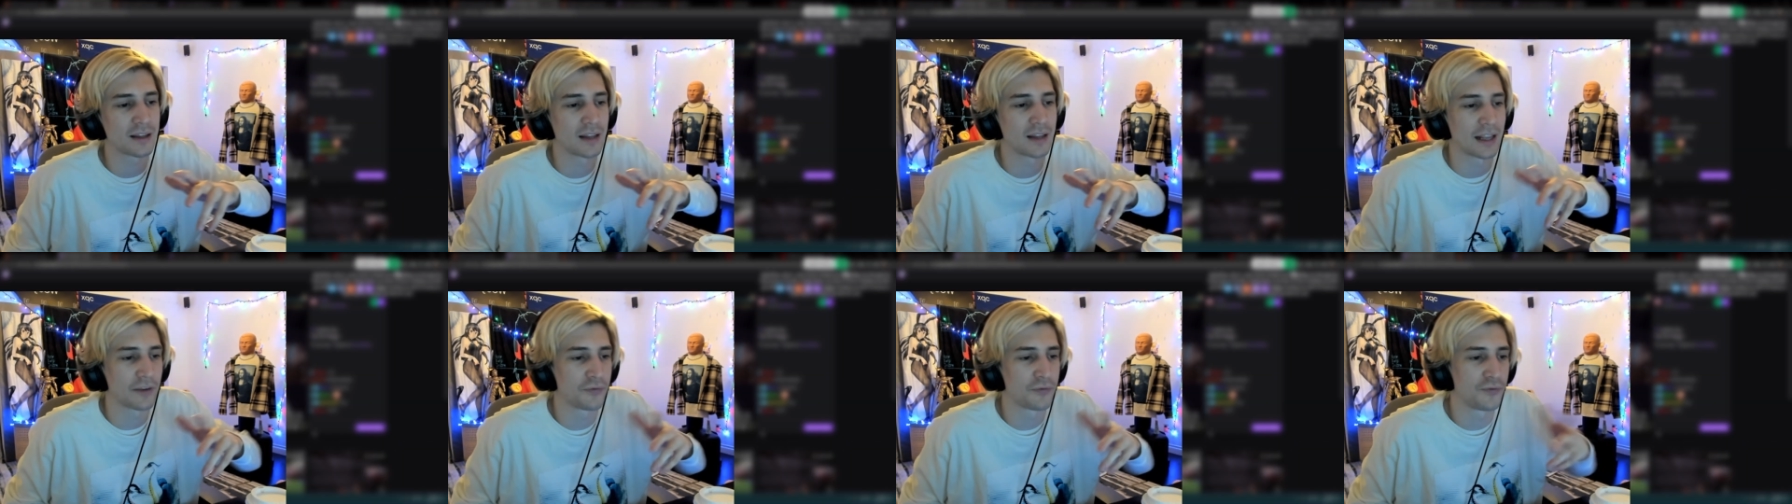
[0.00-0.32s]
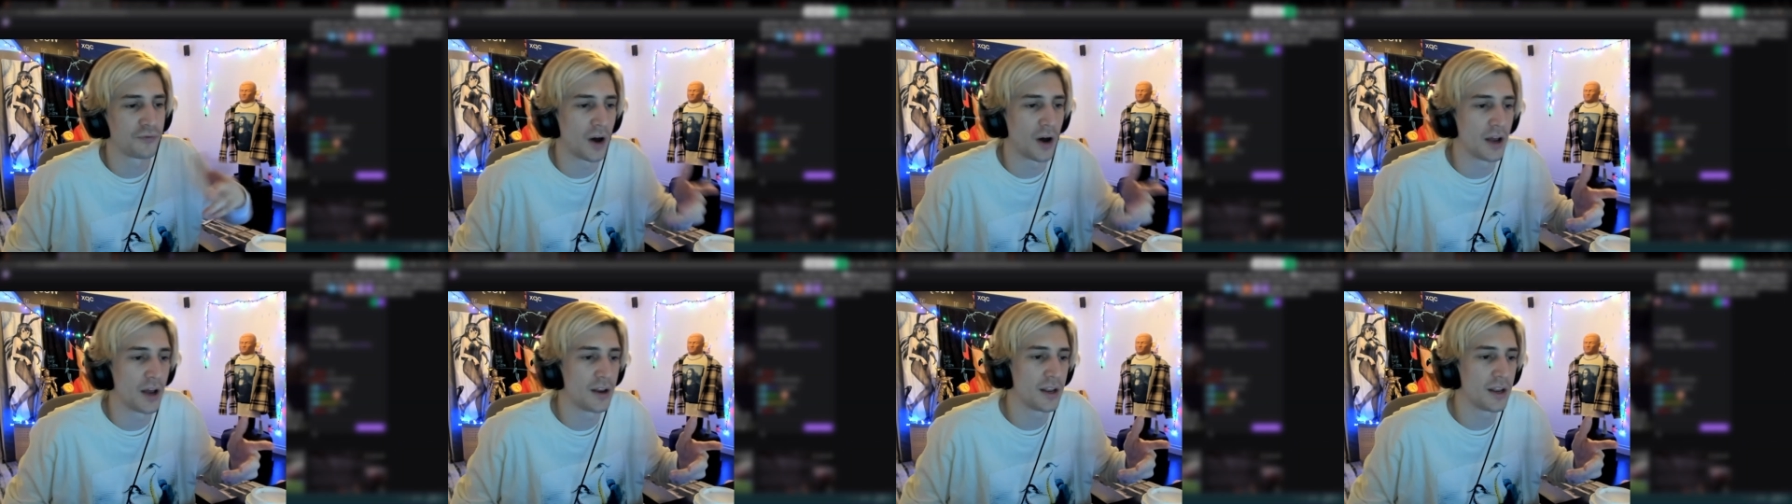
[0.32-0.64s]
like,
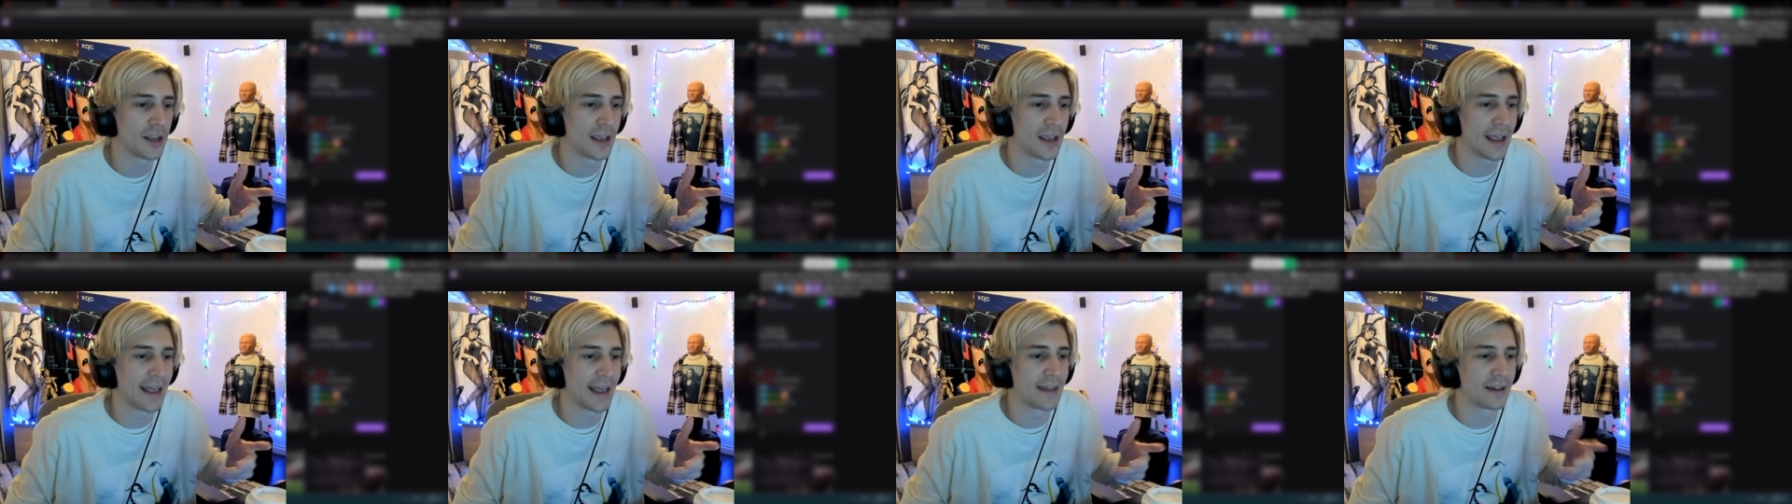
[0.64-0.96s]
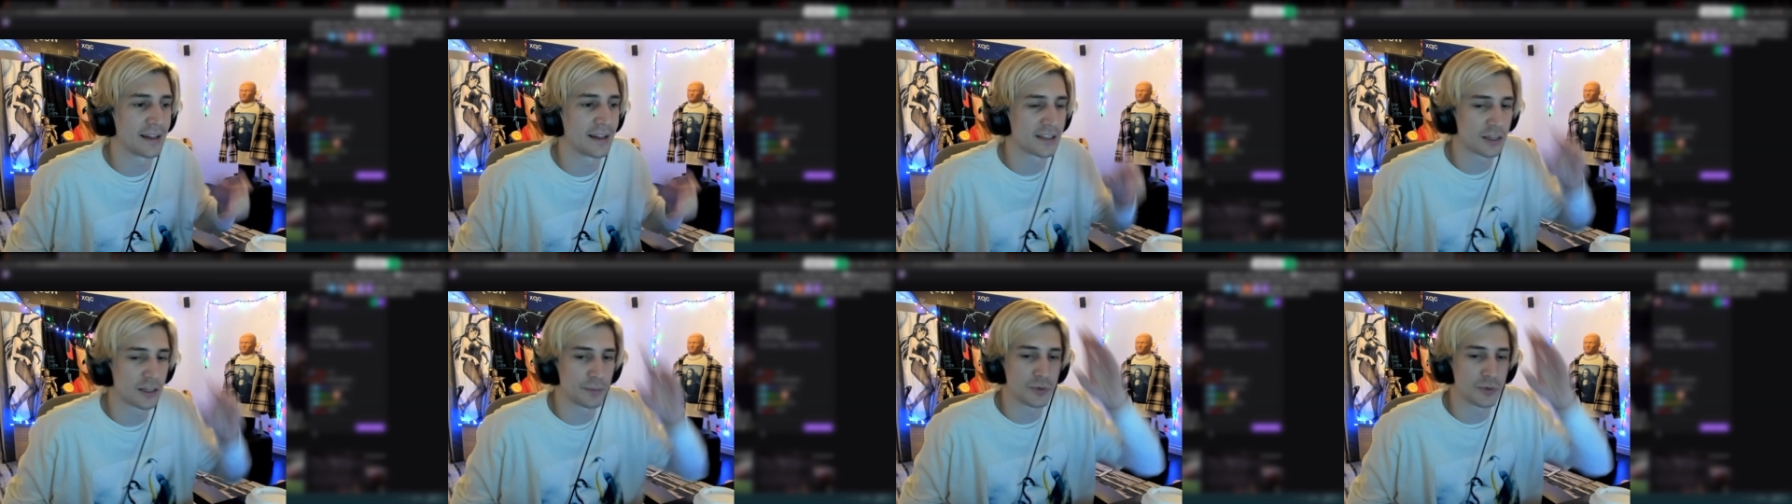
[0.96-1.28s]
fun
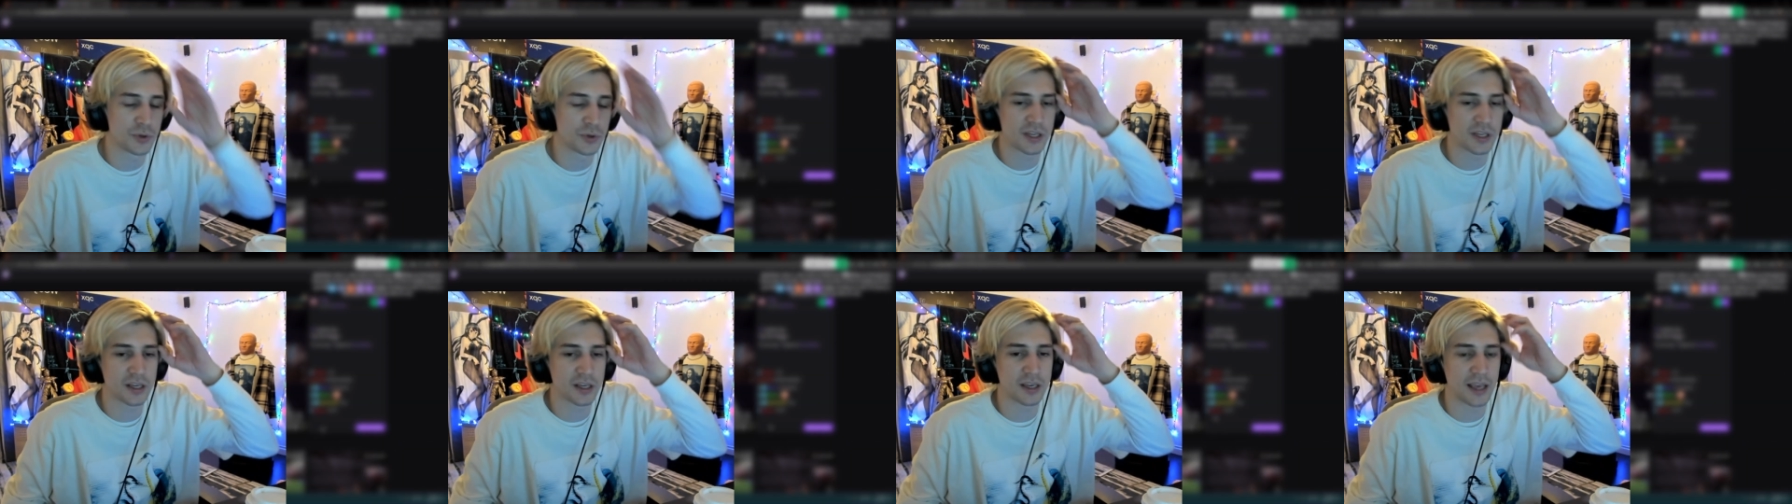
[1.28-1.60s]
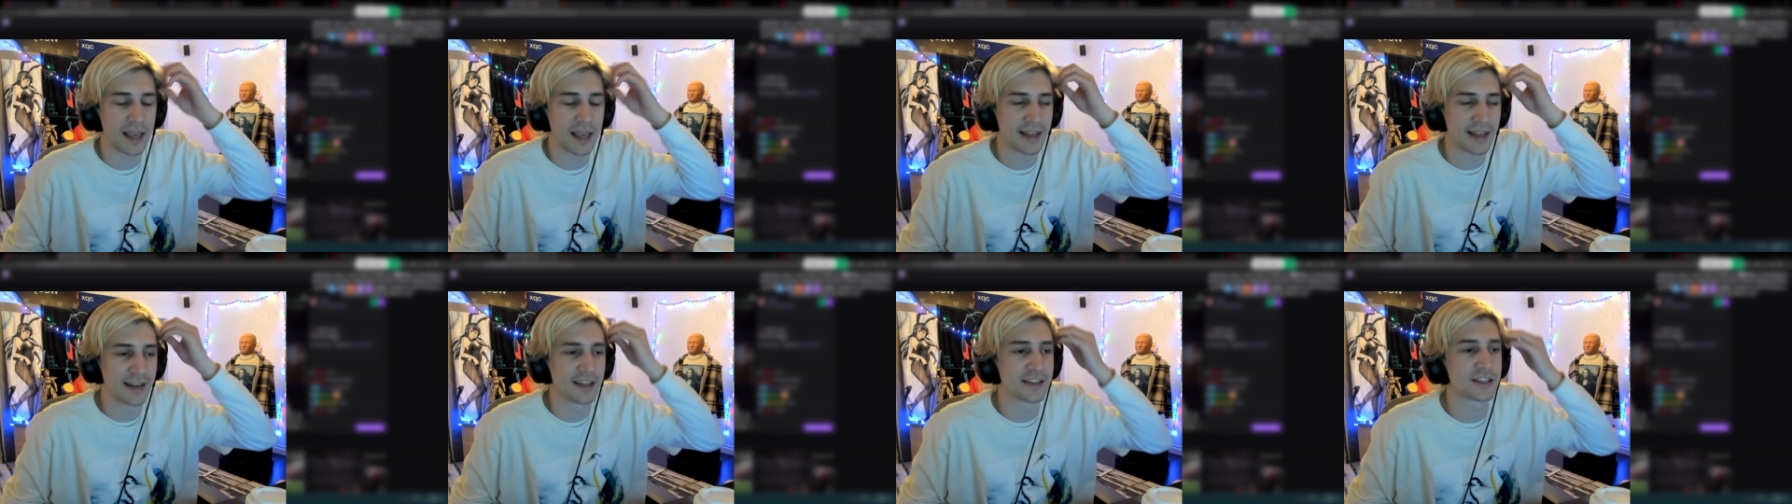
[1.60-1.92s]
and the music,
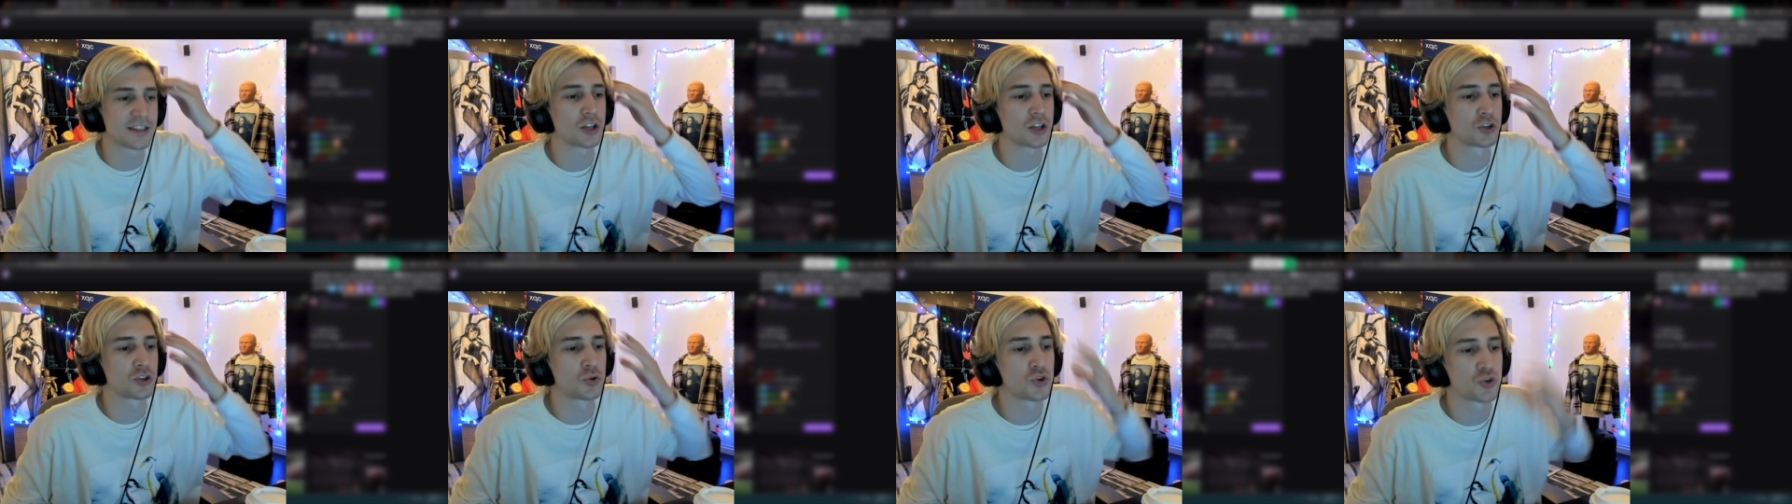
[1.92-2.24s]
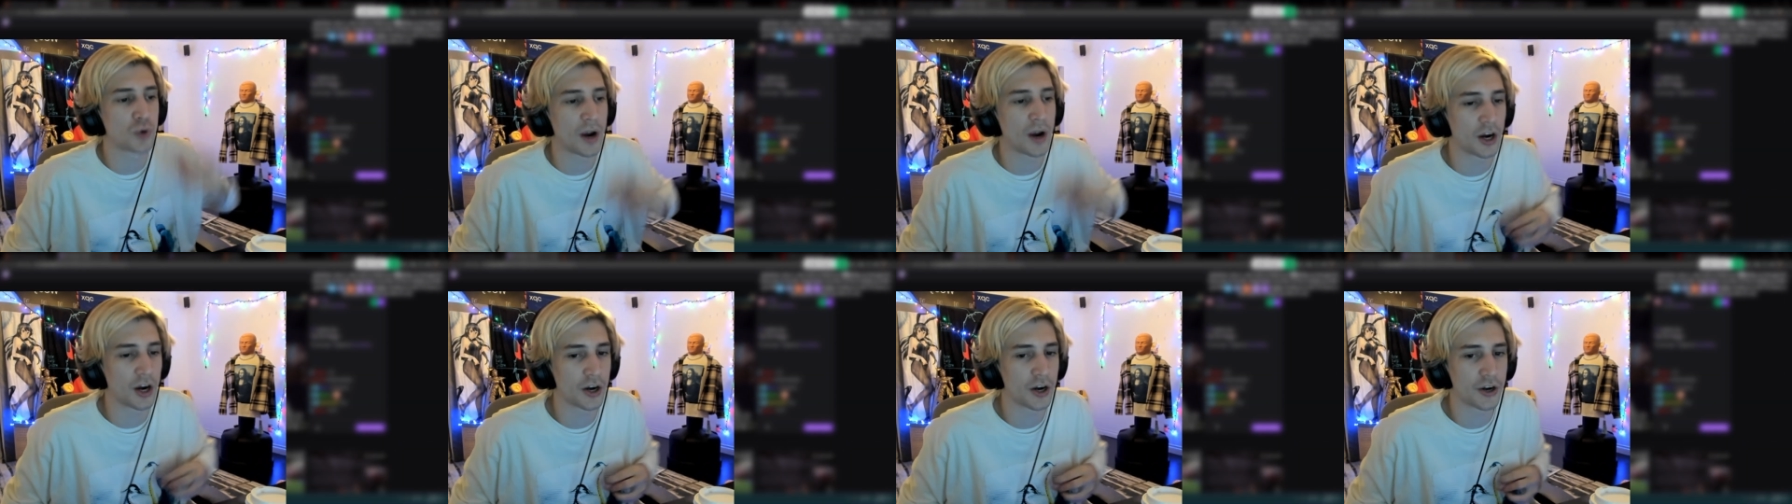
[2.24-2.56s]
and it's not too
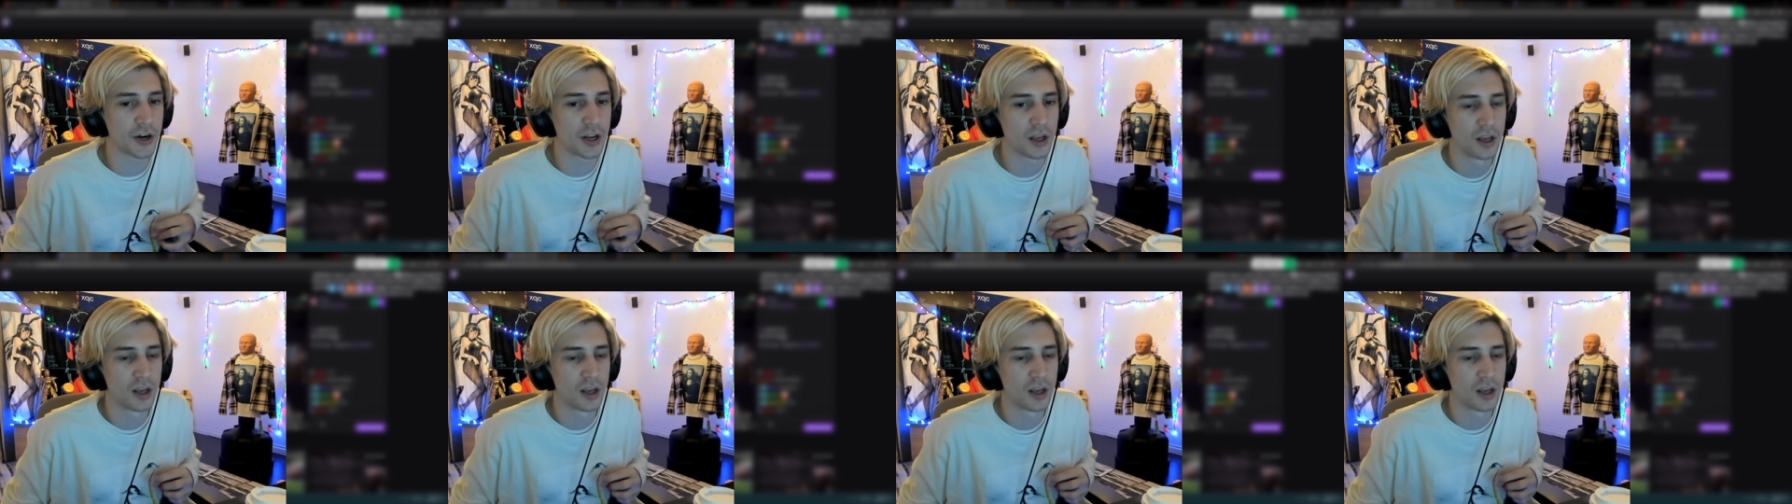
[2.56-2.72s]
try-hard.